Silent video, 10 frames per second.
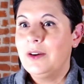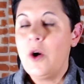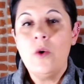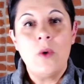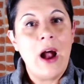
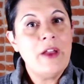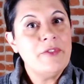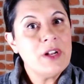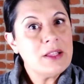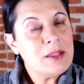Oh, I
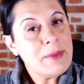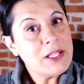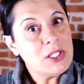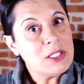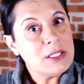forgot to
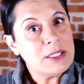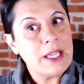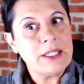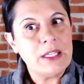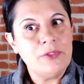mention
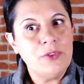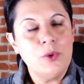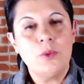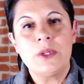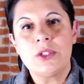that if you
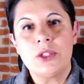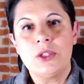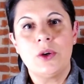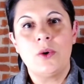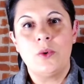want to
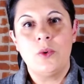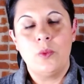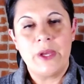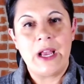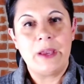know
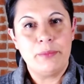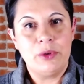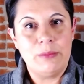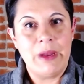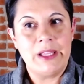when I
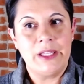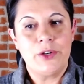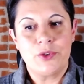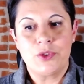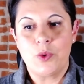put my
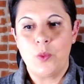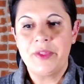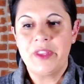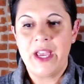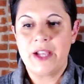layers,
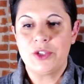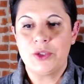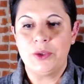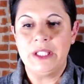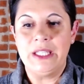what they
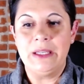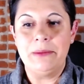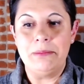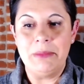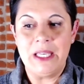actually
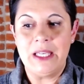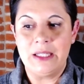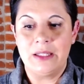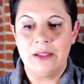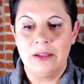mean,